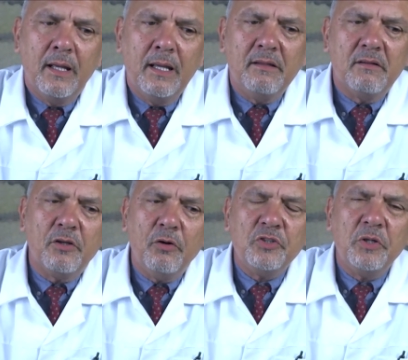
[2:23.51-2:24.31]
it
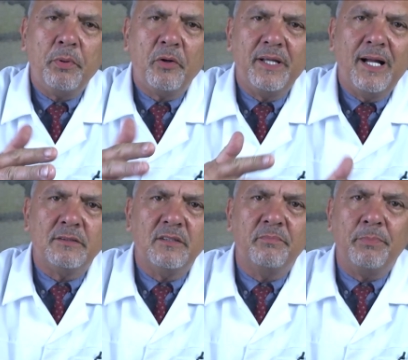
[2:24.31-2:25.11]
throws your body out
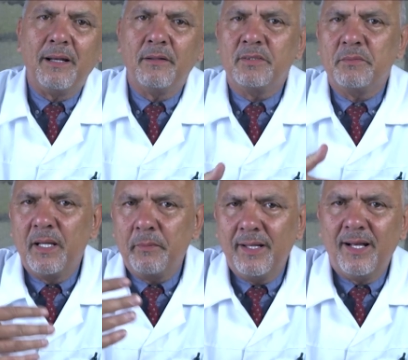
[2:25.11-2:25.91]
of balance,
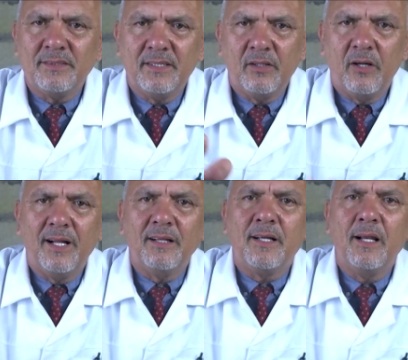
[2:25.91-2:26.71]
maybe acid or
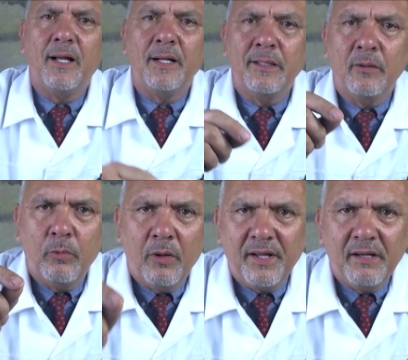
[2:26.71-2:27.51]
alkaline,
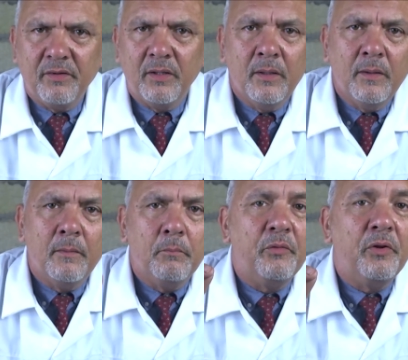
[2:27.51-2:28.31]
whatever,
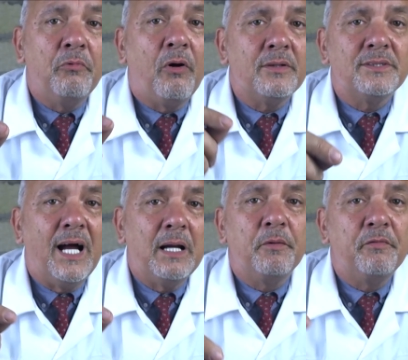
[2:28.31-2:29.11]
but the wrong
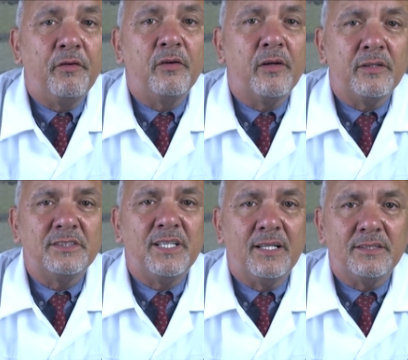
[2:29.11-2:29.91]
type of fungus
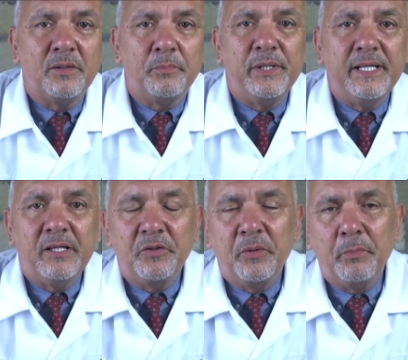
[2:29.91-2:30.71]
starts to breed
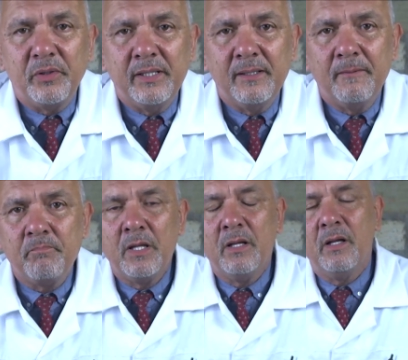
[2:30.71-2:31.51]
on your body.
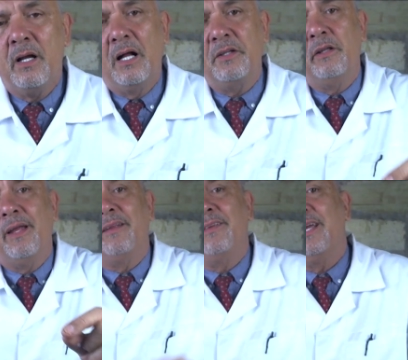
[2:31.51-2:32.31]
And you,
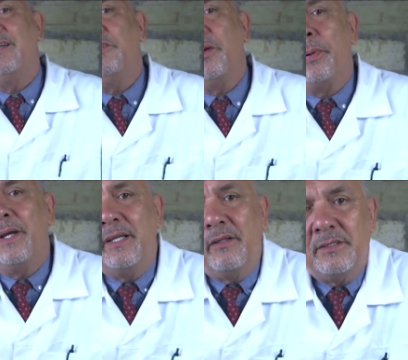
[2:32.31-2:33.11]
the end of your
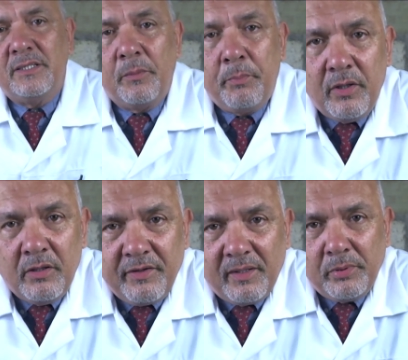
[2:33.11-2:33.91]
penis is a
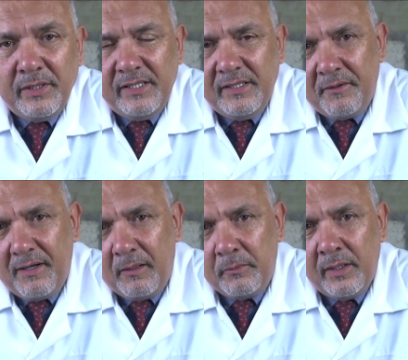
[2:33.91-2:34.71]
perfect breeding
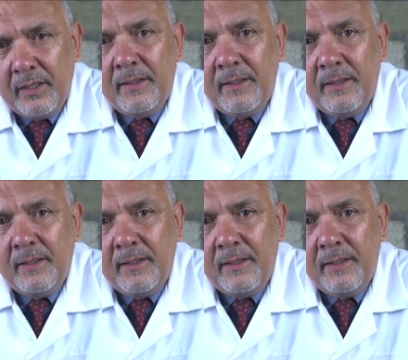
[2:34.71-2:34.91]
ground.